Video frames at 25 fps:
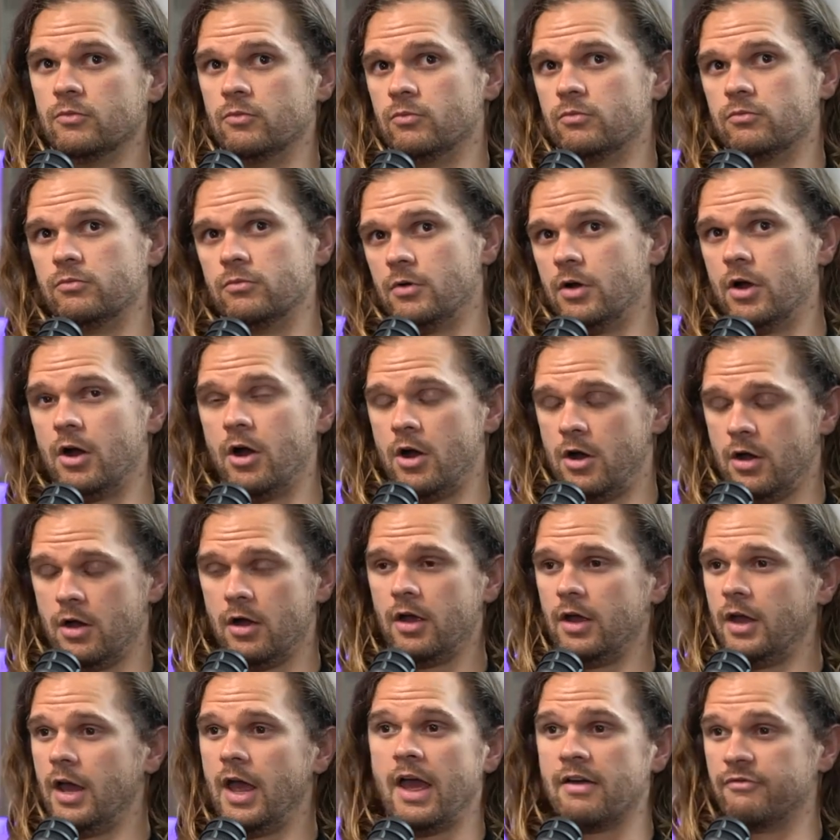
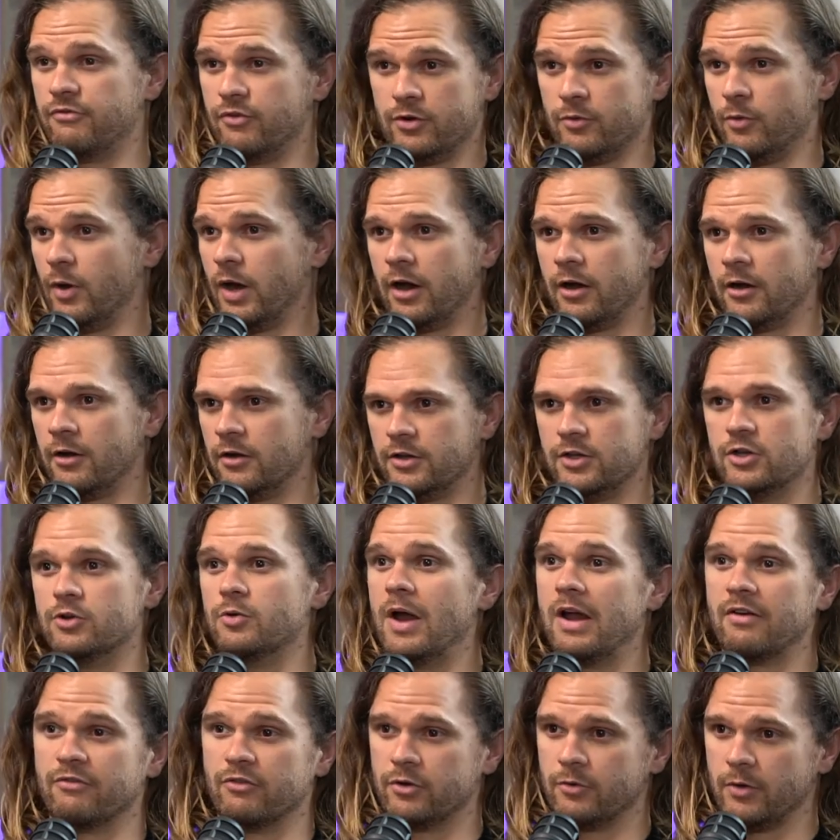
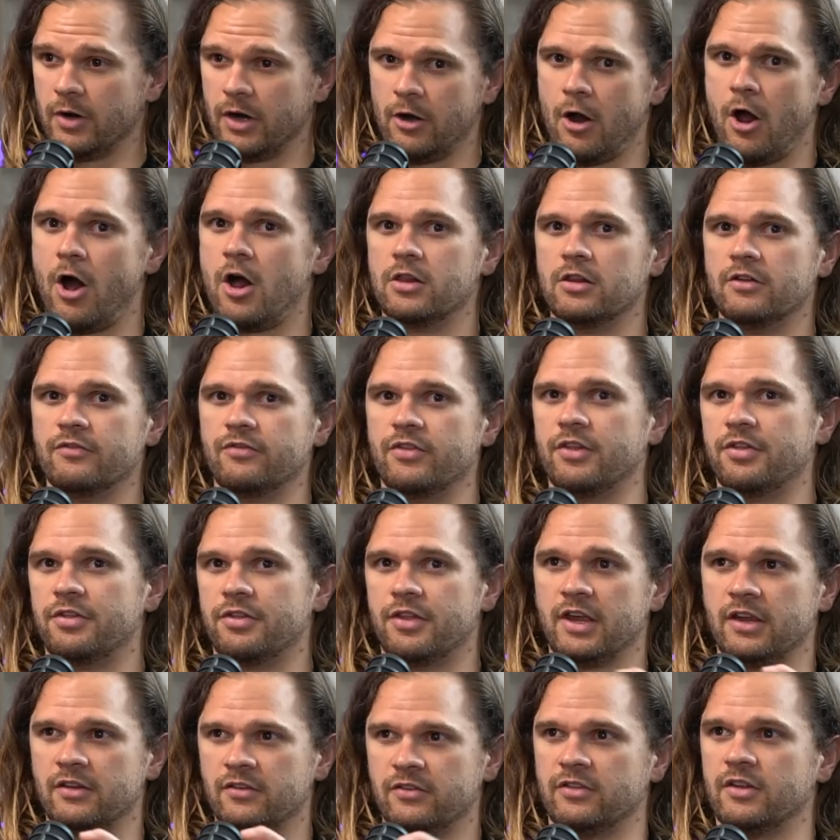everywhere, all of the
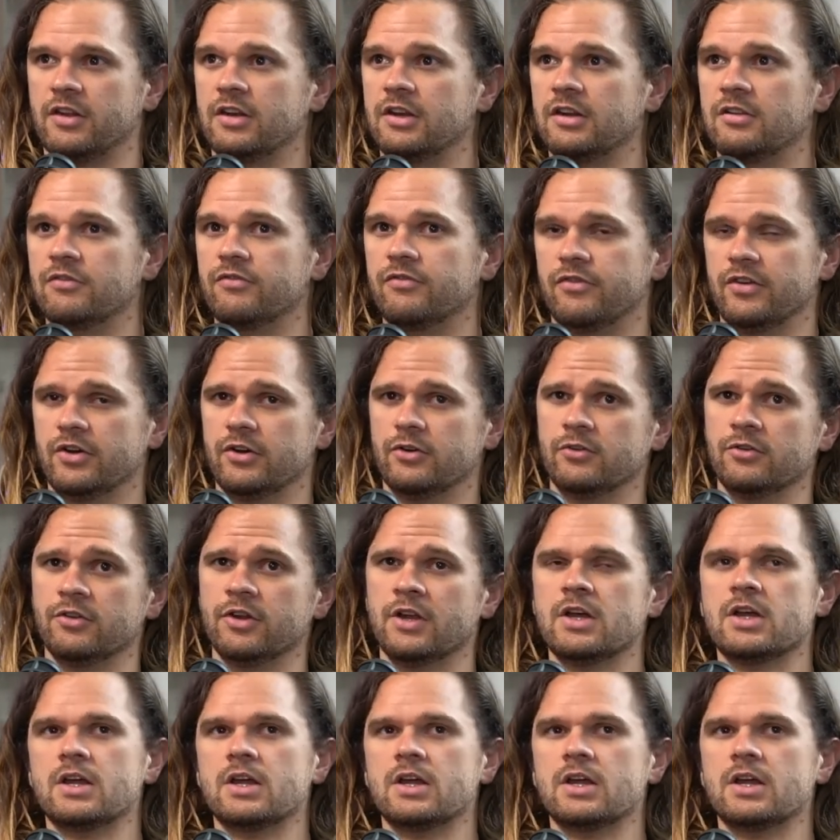things that need filled.